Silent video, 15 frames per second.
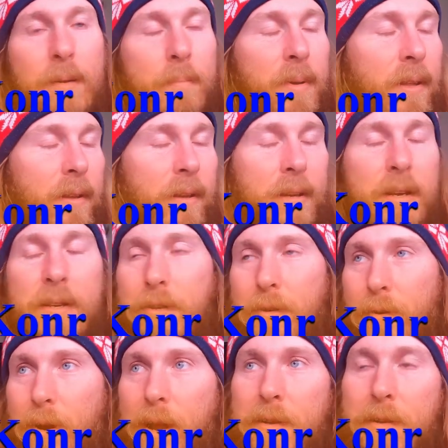abilities
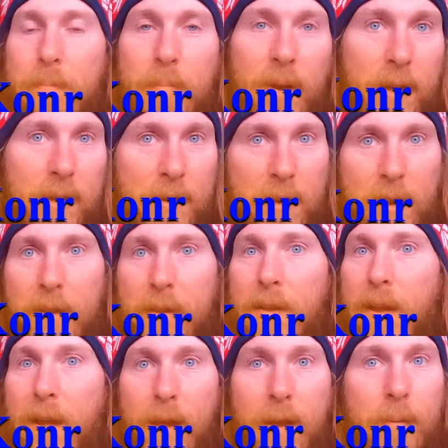granted by Jig
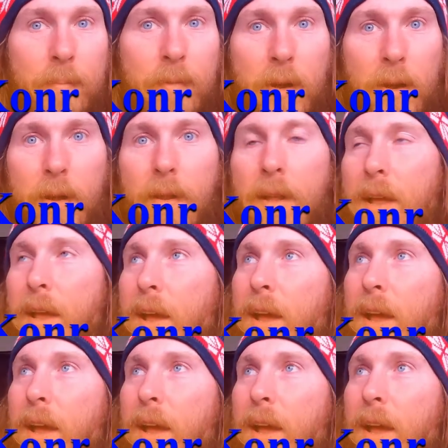Heimdall